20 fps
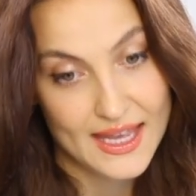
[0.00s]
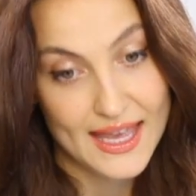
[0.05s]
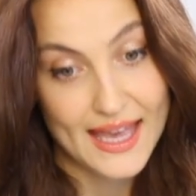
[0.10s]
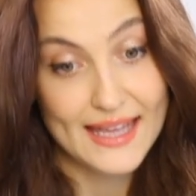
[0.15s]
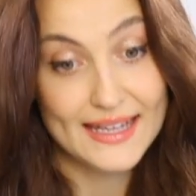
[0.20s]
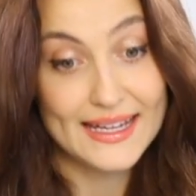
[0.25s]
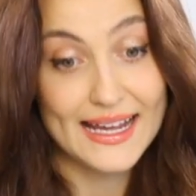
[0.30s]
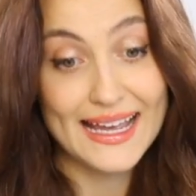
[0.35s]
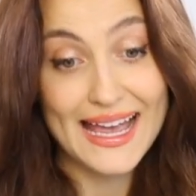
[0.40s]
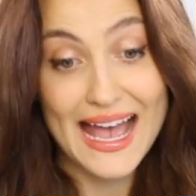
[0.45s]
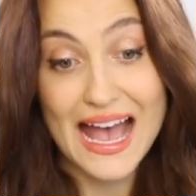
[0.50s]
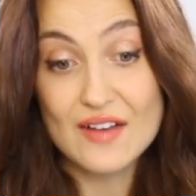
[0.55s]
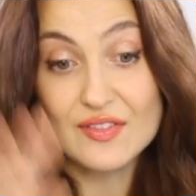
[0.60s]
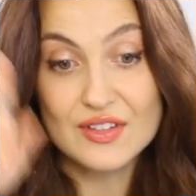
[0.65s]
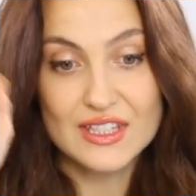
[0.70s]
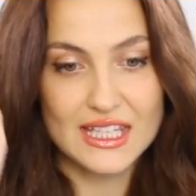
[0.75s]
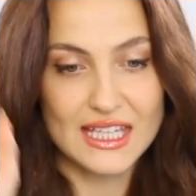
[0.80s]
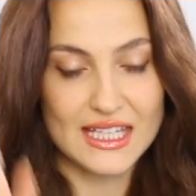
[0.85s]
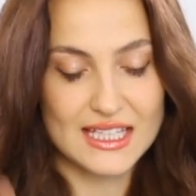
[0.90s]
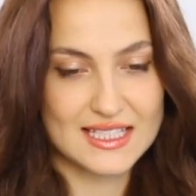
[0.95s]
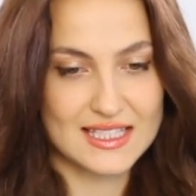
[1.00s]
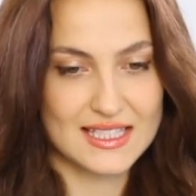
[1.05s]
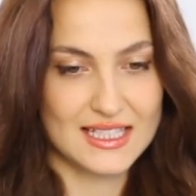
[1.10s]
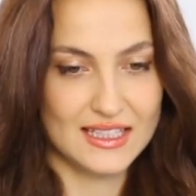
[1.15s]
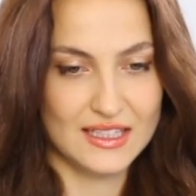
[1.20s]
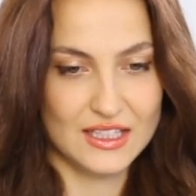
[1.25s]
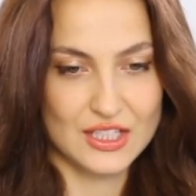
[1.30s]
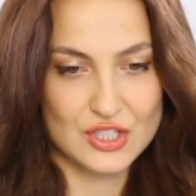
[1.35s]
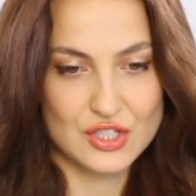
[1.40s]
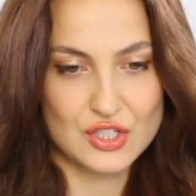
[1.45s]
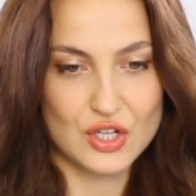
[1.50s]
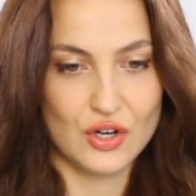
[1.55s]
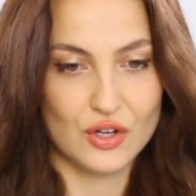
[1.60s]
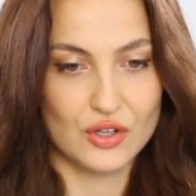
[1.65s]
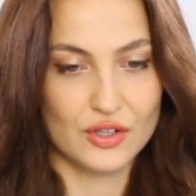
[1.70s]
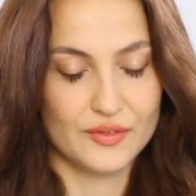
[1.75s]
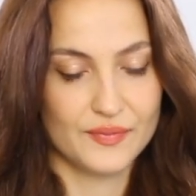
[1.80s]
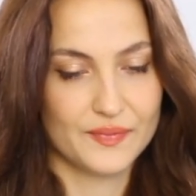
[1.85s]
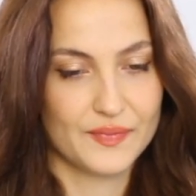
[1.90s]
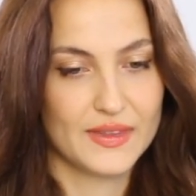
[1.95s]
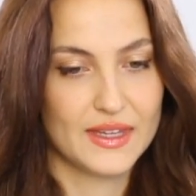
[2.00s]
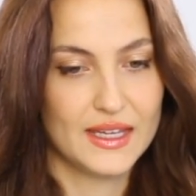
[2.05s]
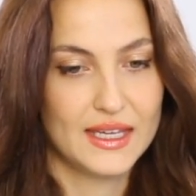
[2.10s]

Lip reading: And I have kicks in the song.